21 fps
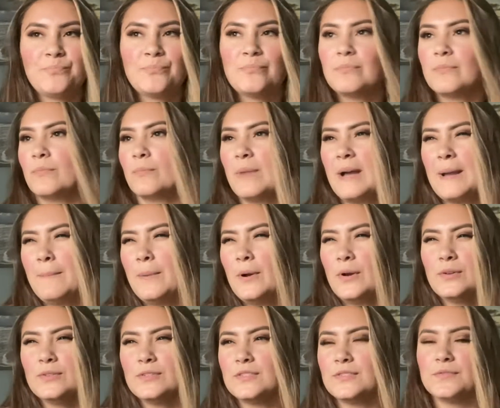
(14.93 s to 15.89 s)
my
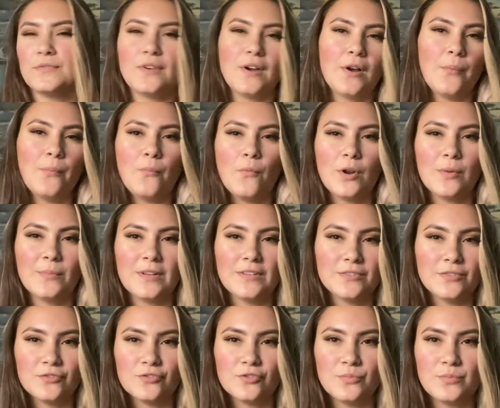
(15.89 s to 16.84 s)
posts from one of my
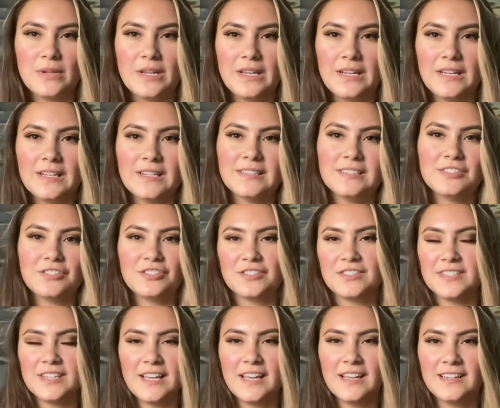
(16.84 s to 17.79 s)
social medias just
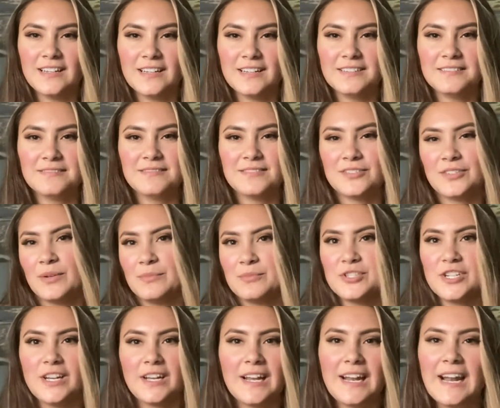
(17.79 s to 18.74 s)
saying that come check
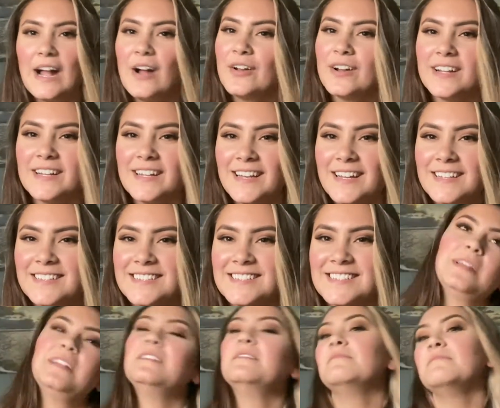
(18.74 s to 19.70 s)
it out, I guess.
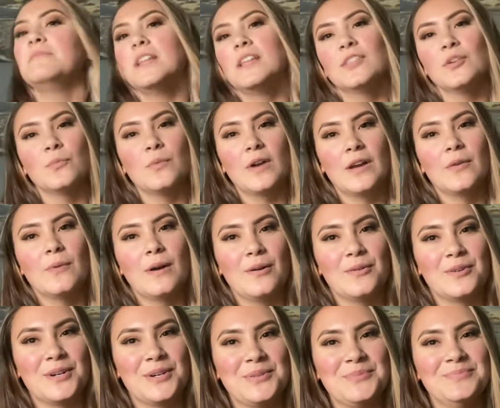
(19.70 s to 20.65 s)
Either way,
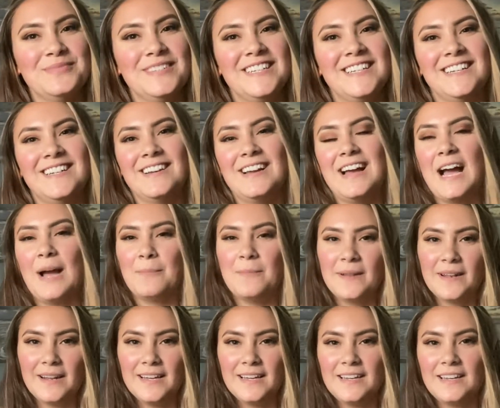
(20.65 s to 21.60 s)
welcome. Happy to
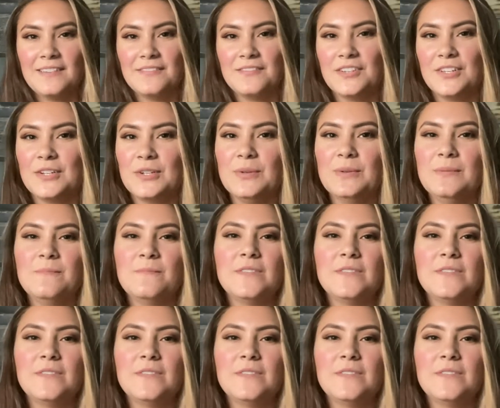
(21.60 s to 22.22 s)
have you.